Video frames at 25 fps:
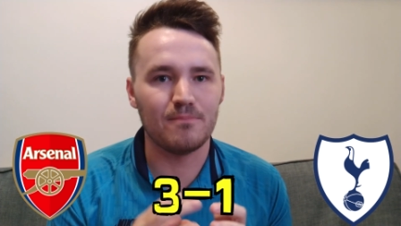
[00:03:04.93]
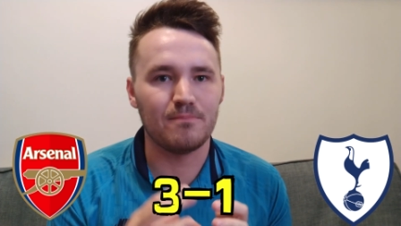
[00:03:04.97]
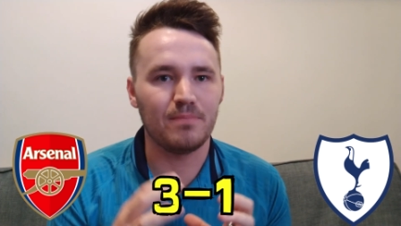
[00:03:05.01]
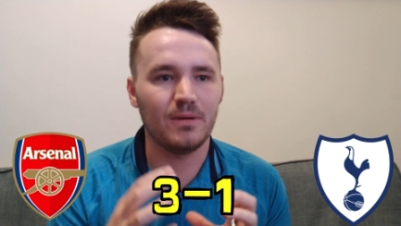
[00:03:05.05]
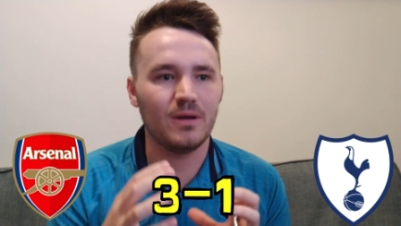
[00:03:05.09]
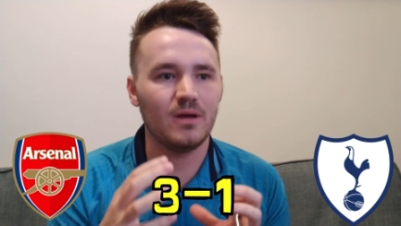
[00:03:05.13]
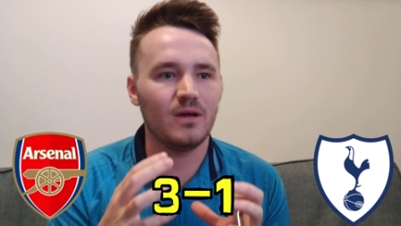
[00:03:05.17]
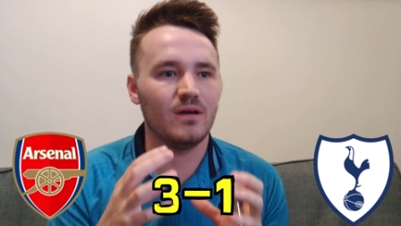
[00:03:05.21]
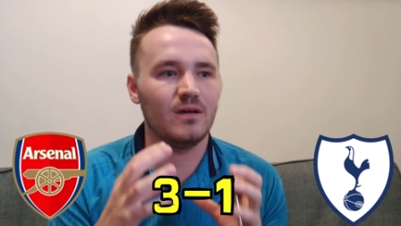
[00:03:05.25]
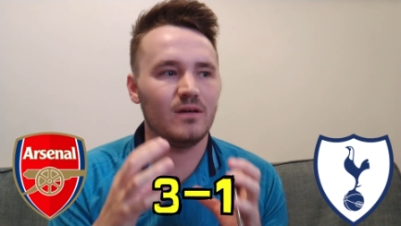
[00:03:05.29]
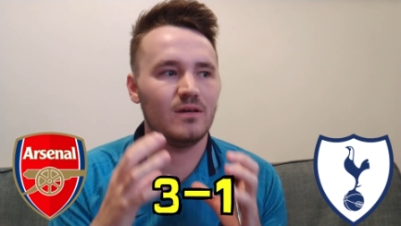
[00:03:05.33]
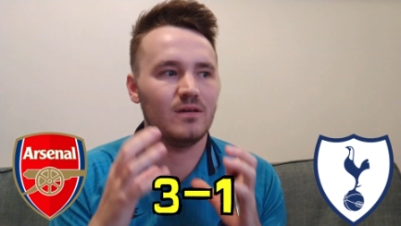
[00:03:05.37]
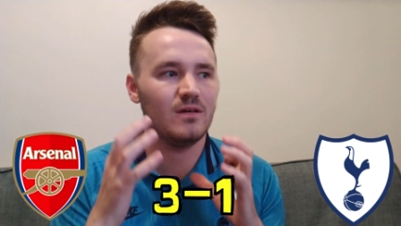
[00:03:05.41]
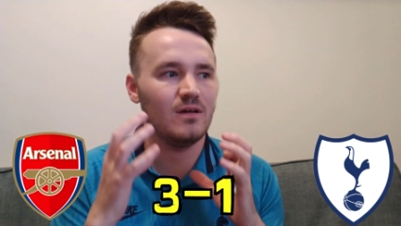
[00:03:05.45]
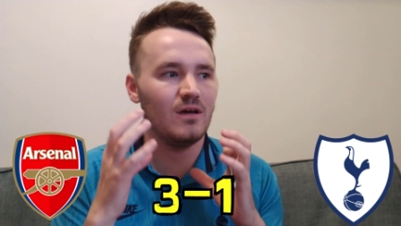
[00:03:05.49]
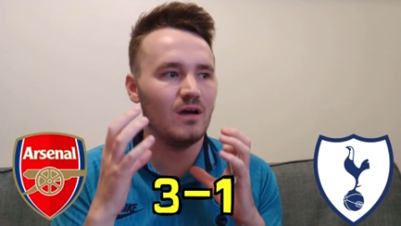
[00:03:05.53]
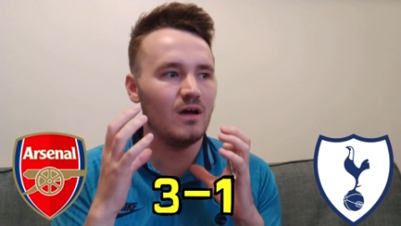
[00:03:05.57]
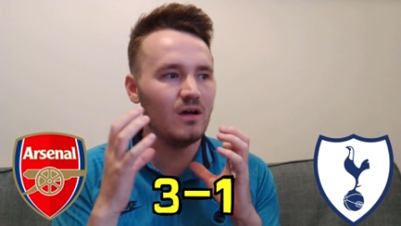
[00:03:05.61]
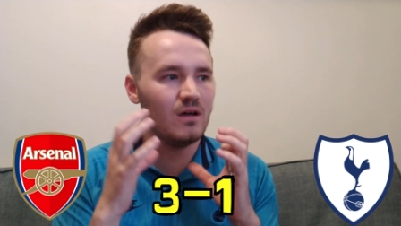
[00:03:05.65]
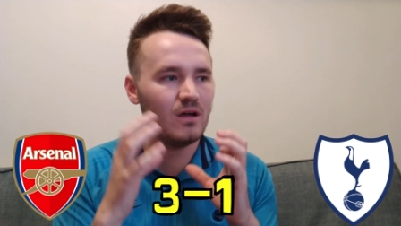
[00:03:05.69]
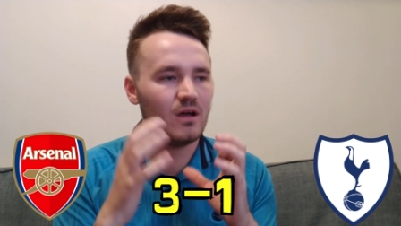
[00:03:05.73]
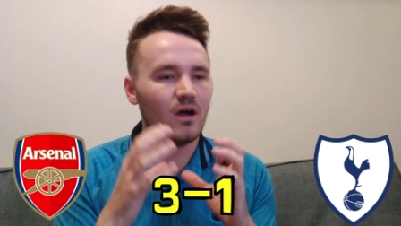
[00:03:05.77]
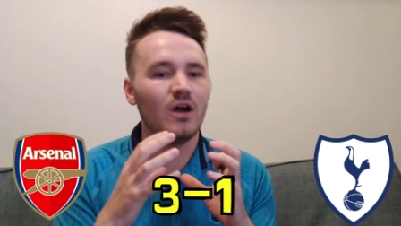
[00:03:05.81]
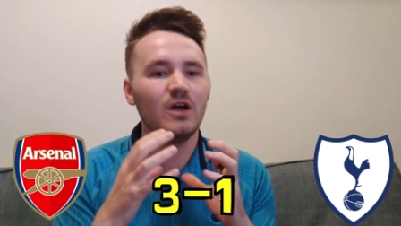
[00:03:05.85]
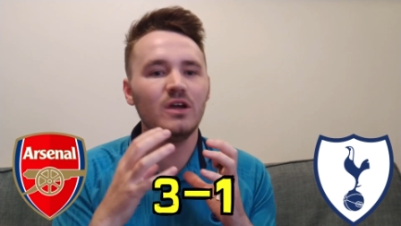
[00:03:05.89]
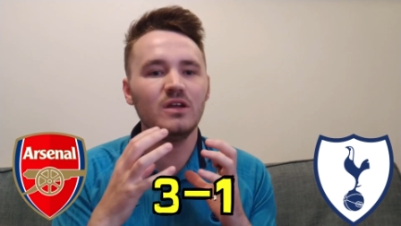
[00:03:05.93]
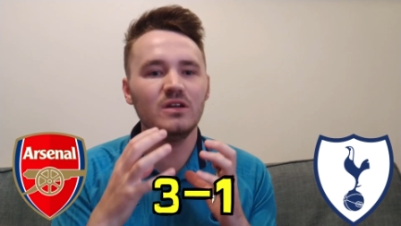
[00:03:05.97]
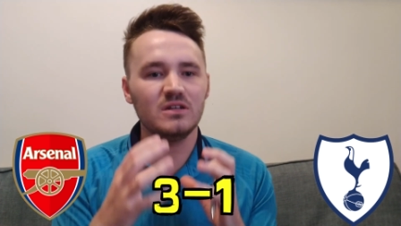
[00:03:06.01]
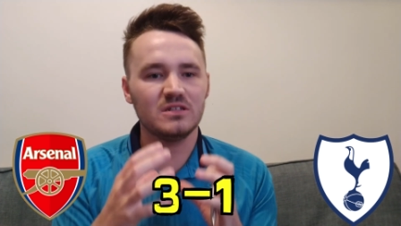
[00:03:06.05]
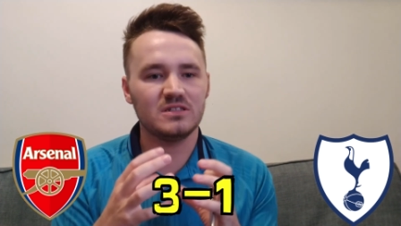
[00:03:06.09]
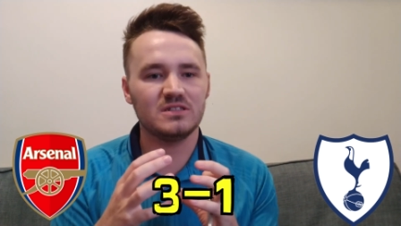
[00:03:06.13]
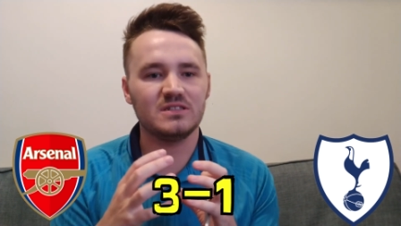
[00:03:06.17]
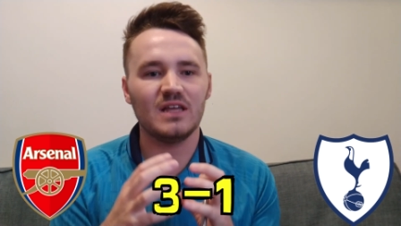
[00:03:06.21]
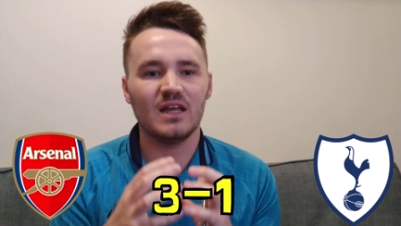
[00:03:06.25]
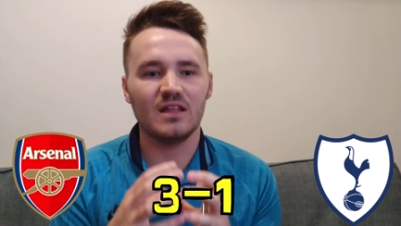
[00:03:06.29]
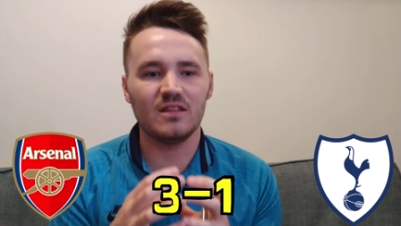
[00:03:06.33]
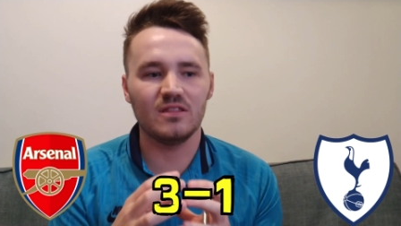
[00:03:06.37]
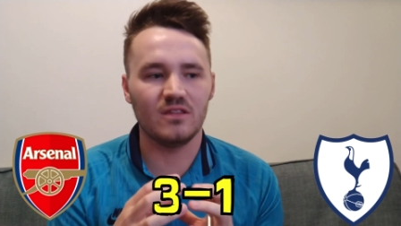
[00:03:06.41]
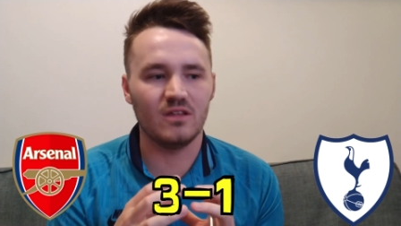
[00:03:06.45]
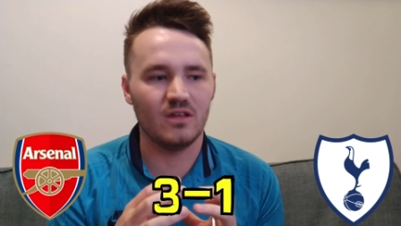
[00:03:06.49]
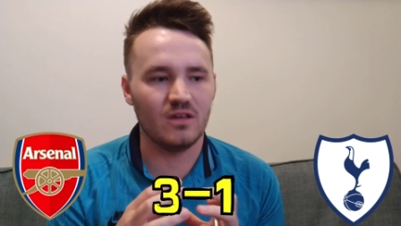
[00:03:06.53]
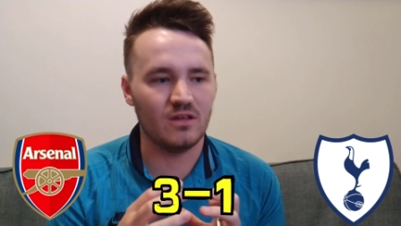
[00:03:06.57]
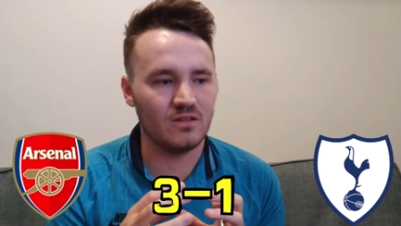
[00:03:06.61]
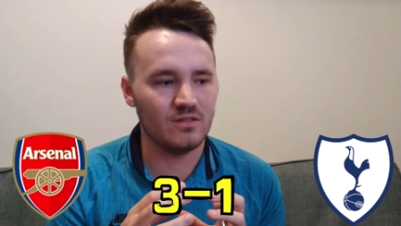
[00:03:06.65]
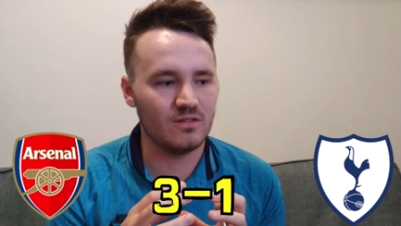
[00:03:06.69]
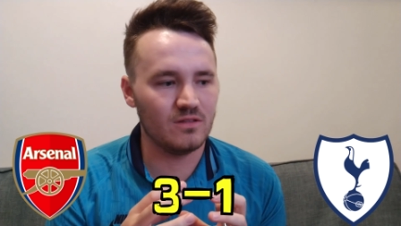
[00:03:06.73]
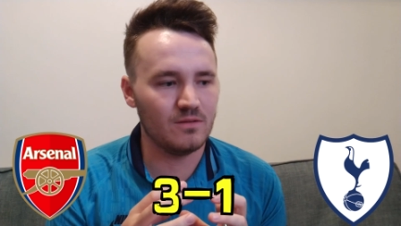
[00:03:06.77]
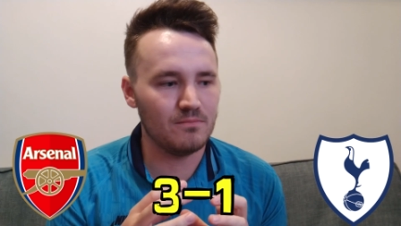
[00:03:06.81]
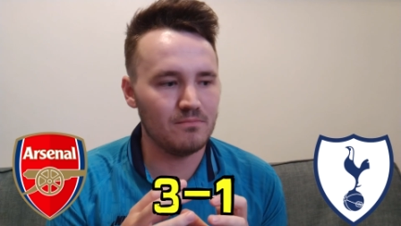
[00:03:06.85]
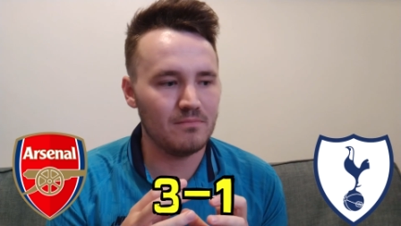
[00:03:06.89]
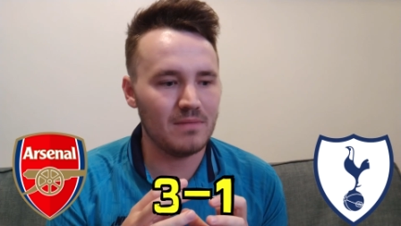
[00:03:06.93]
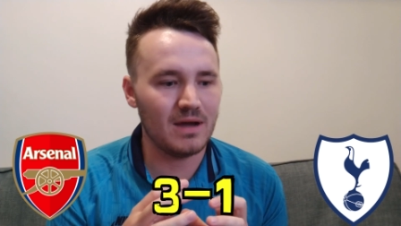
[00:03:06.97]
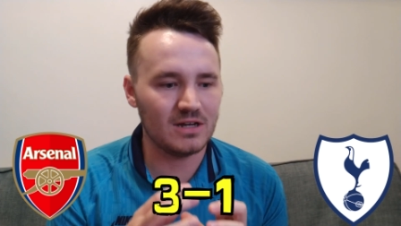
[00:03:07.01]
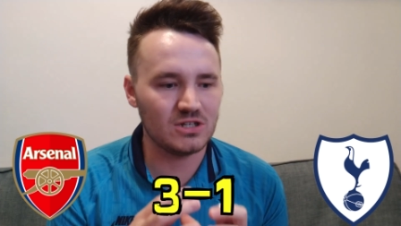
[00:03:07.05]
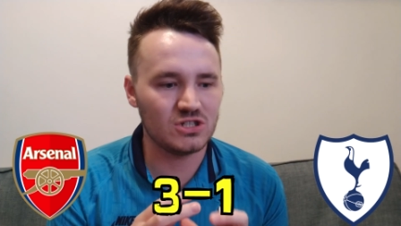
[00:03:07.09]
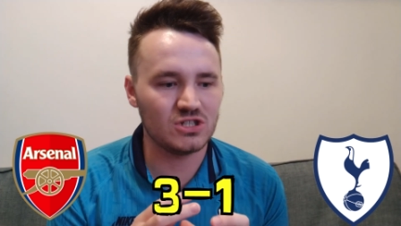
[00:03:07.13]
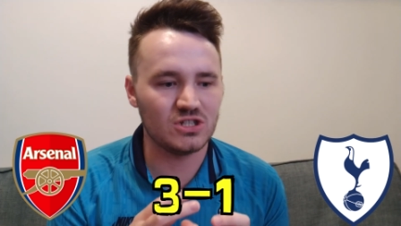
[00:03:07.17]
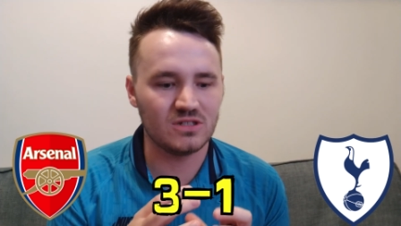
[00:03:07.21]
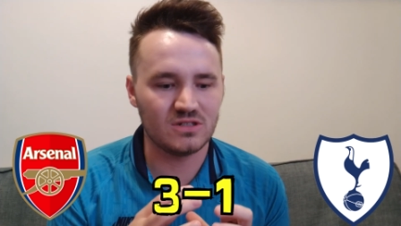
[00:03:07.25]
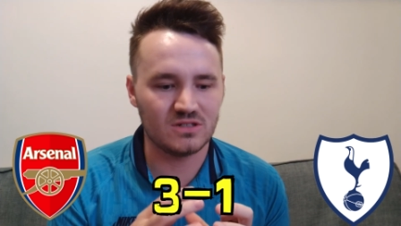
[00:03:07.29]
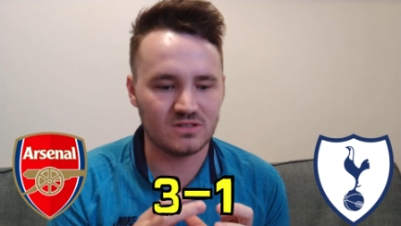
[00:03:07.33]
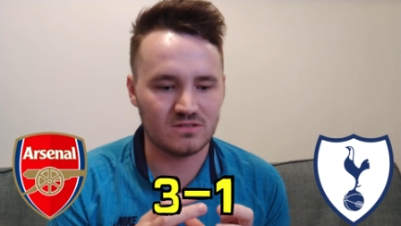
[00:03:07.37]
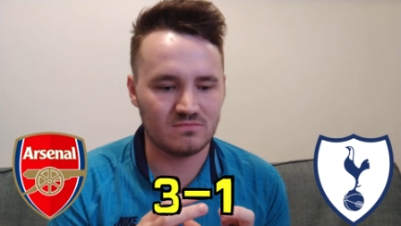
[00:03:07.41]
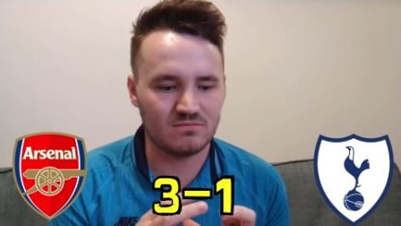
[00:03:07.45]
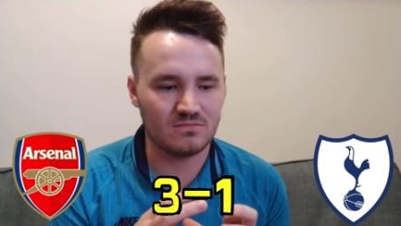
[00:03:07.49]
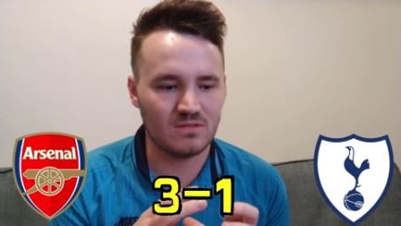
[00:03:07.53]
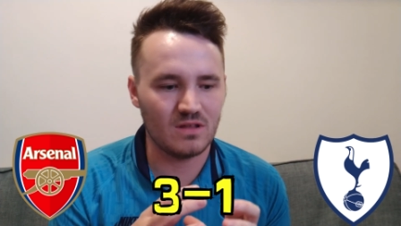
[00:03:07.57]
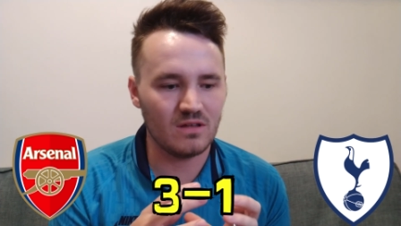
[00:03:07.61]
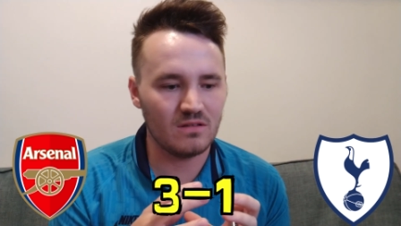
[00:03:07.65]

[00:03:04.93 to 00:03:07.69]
But I, I understand that, that matches,